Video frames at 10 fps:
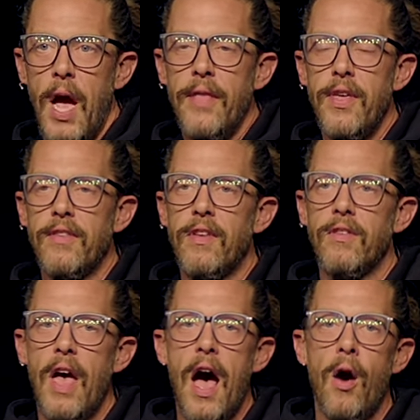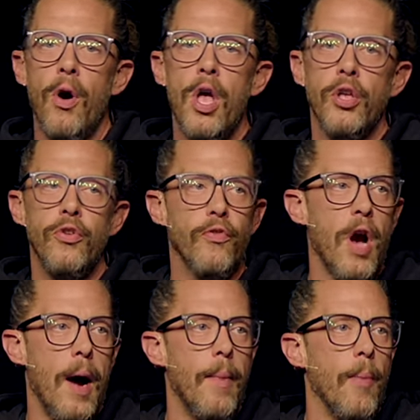And this is how you've
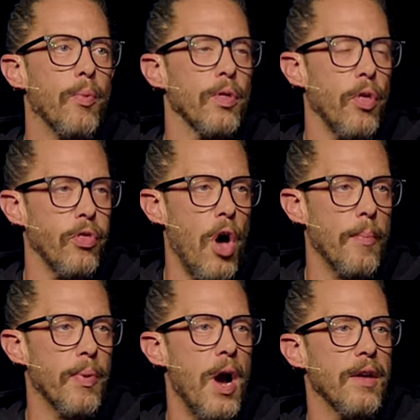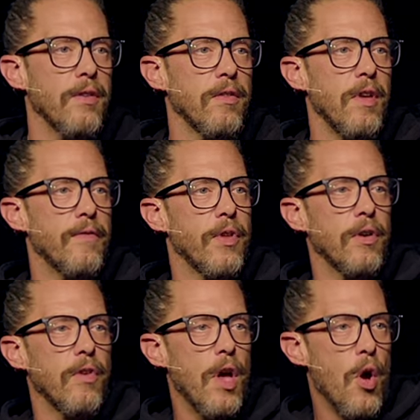come up with a thought process of
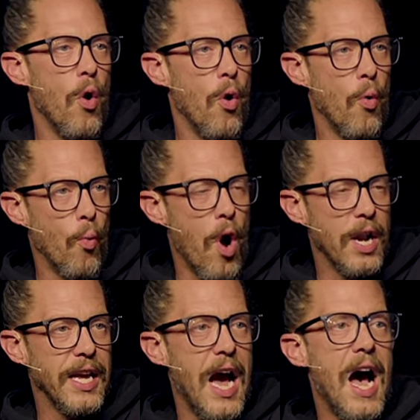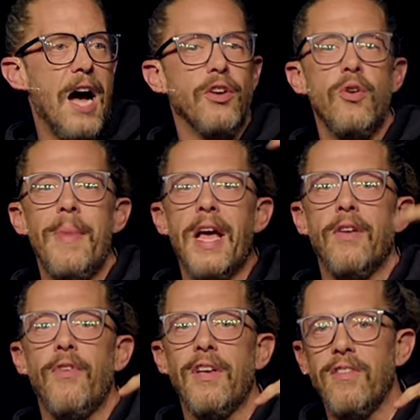there's one God who
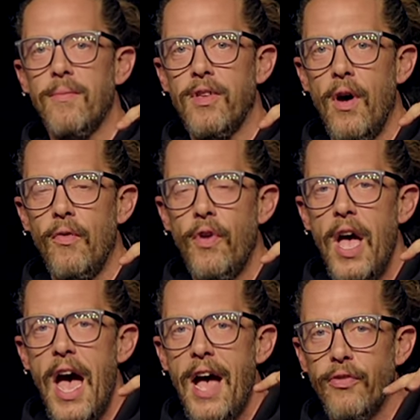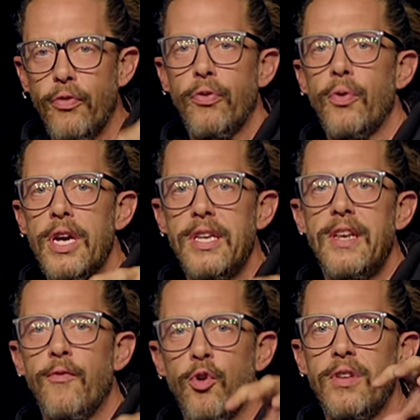manifests himself as three
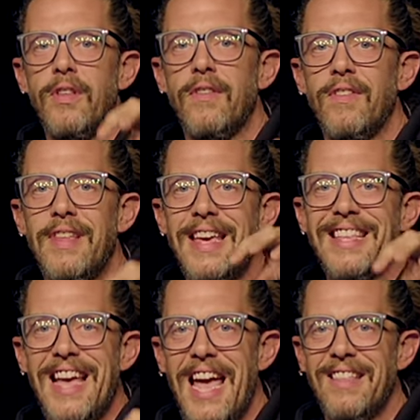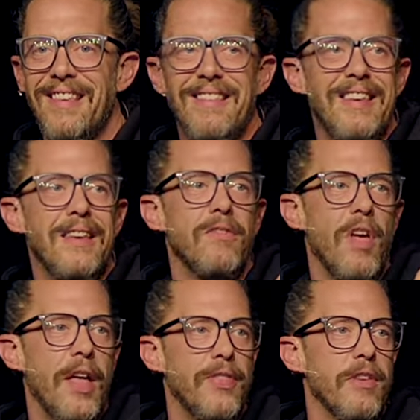different distinct entities,
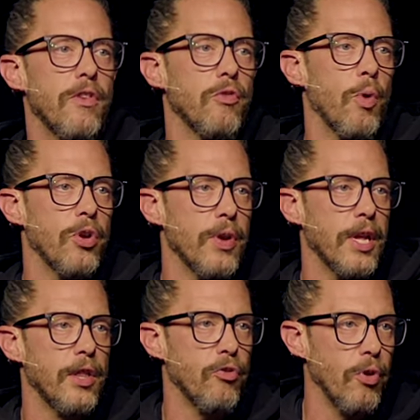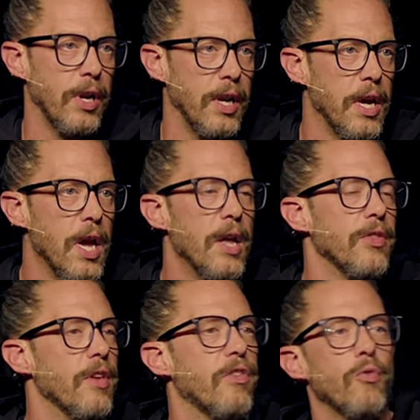and this is where you get the Trinity.
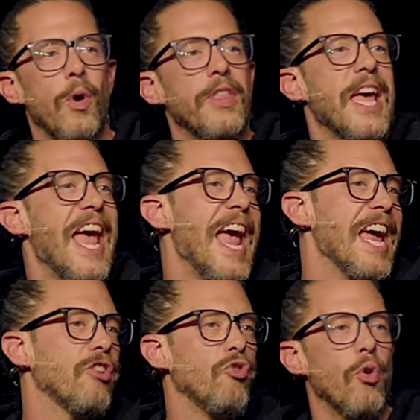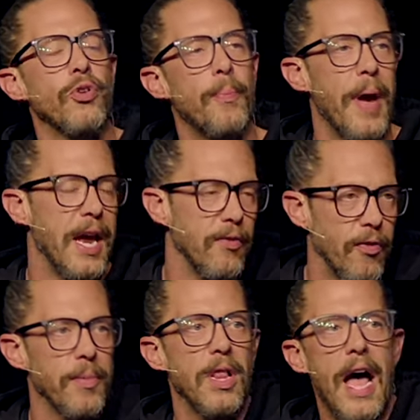This is where the age-old debate
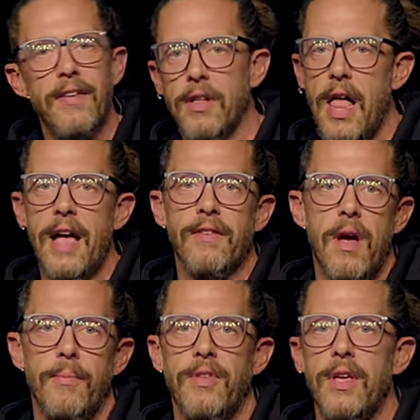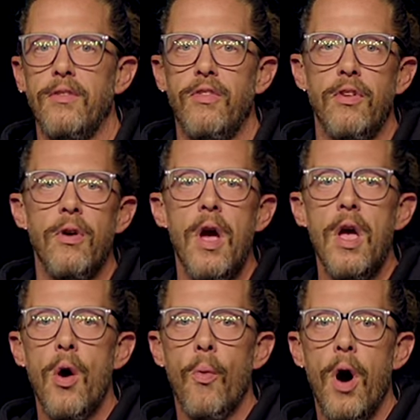from the last class comes into,
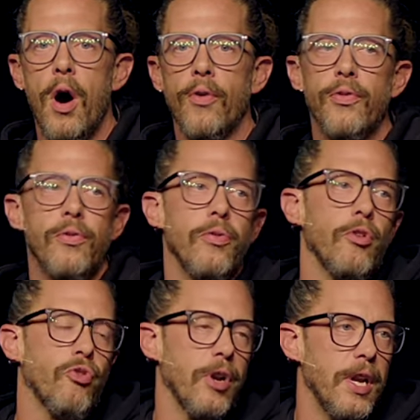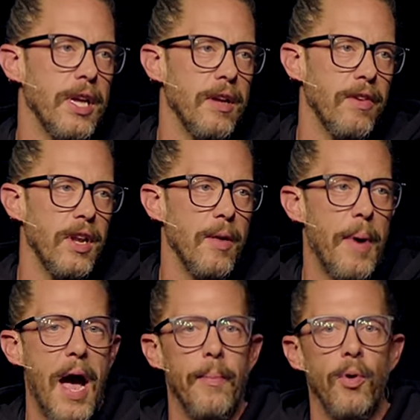well, the Trinity isn't in the
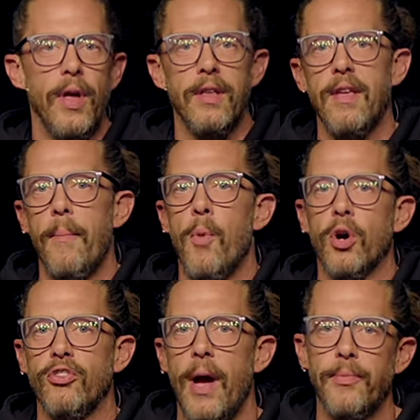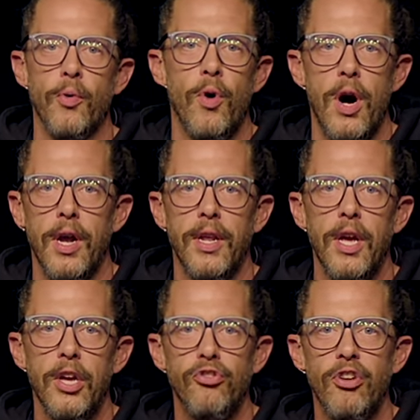Bible. It's at Mark chapter 1.
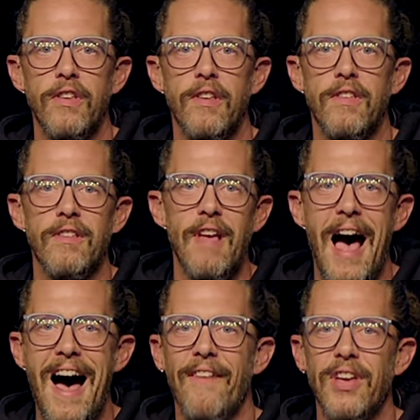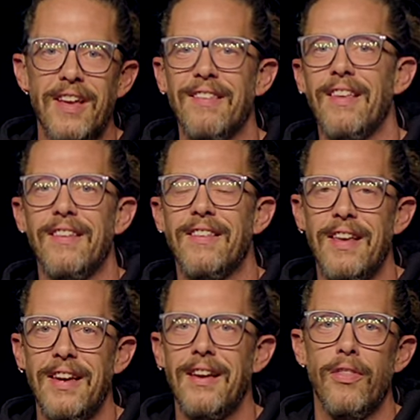Jesus is obviously
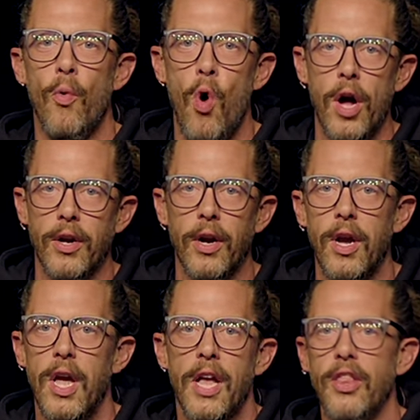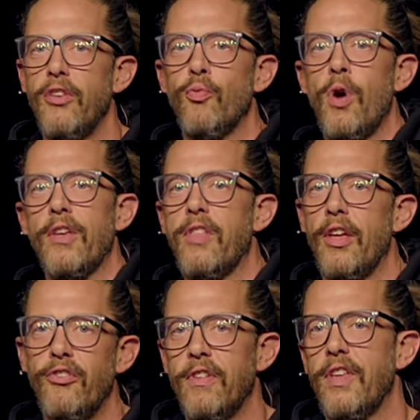sitting in the water, and Russ,
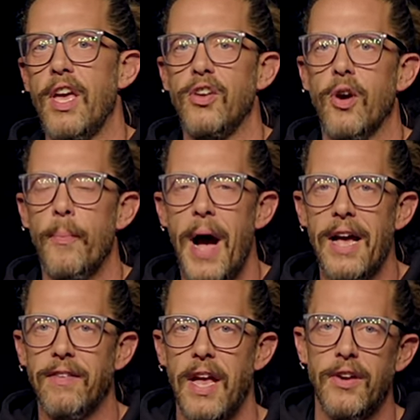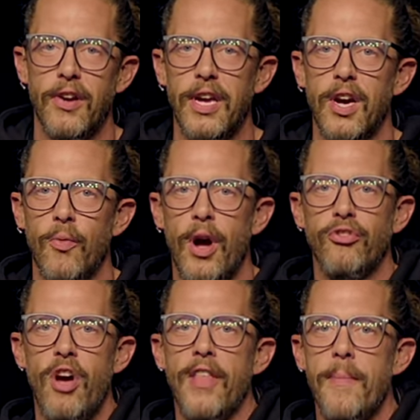let's just say you're a bystander here while
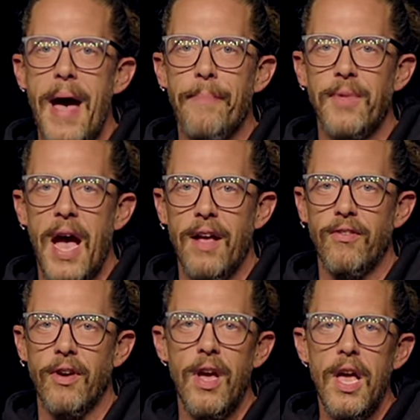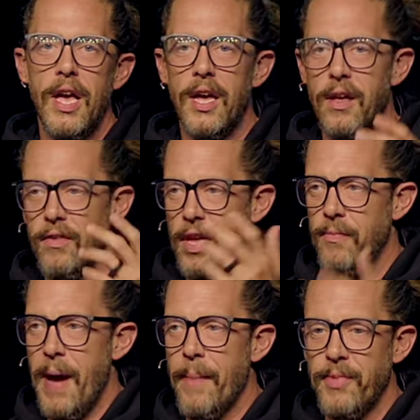John the Baptizer is
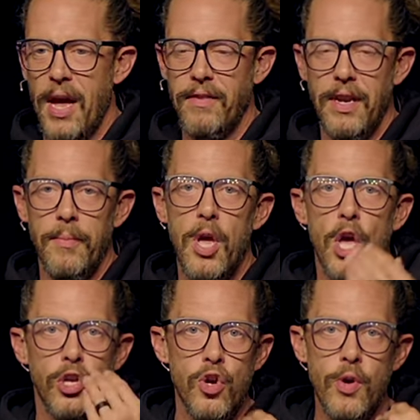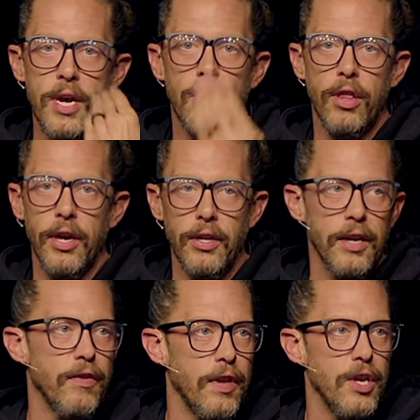baptizing him. You can
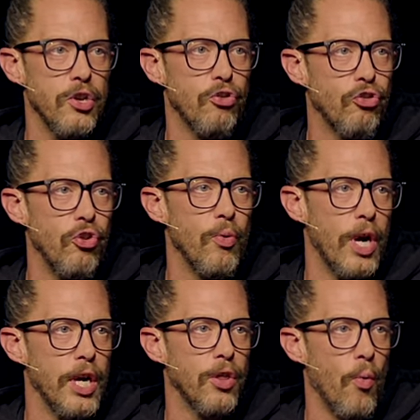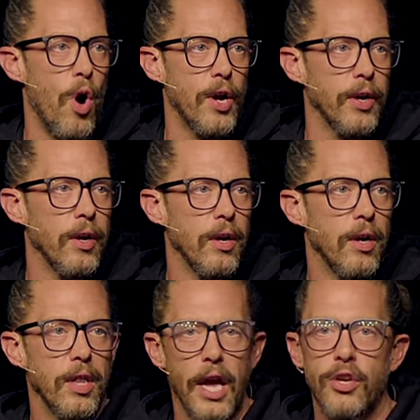clearly see Yeshua in the water.
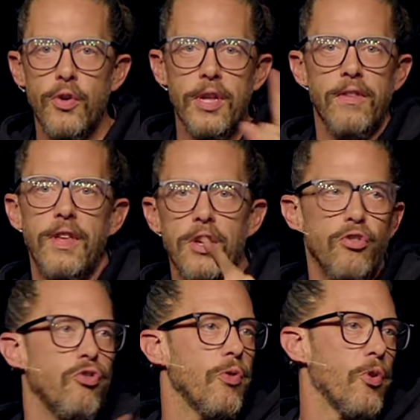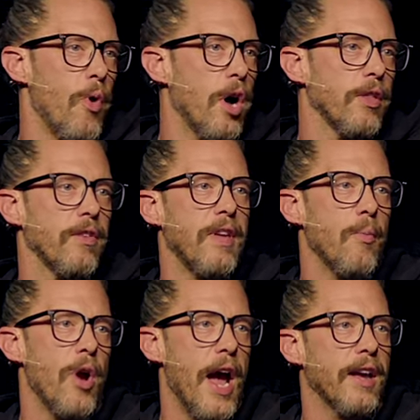Like you can see Yeshua in the water the
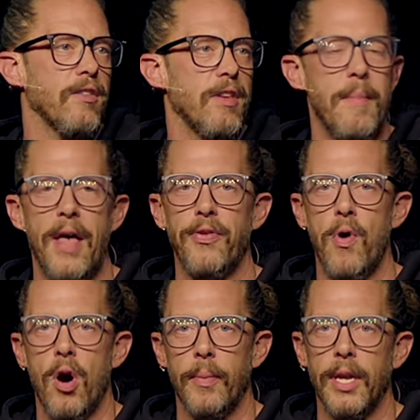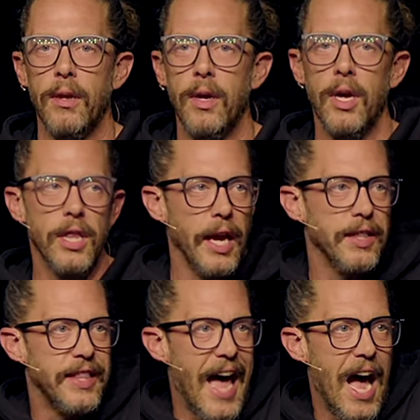same way I can see Matthew Hartman. Like
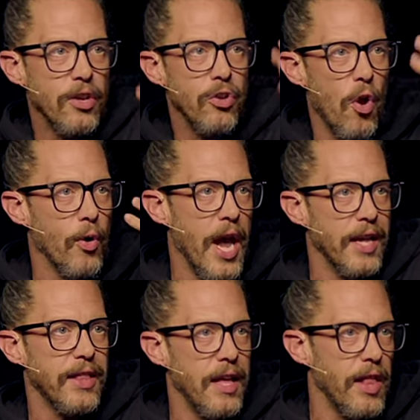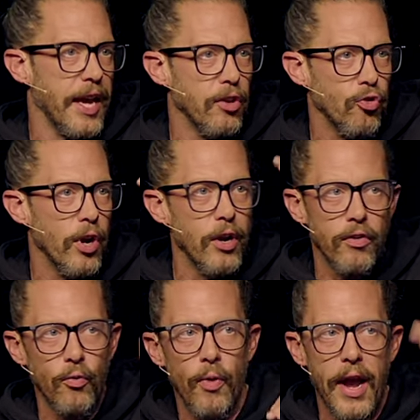that, okay, like it
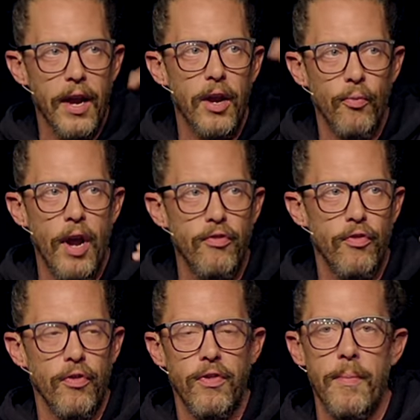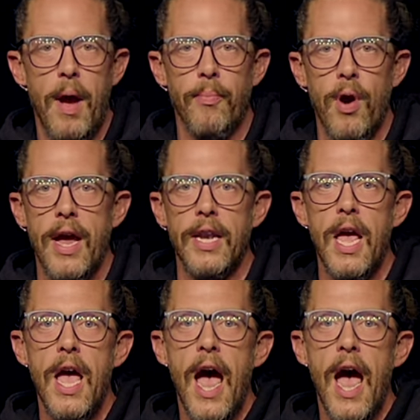triggers, it registers in my brain.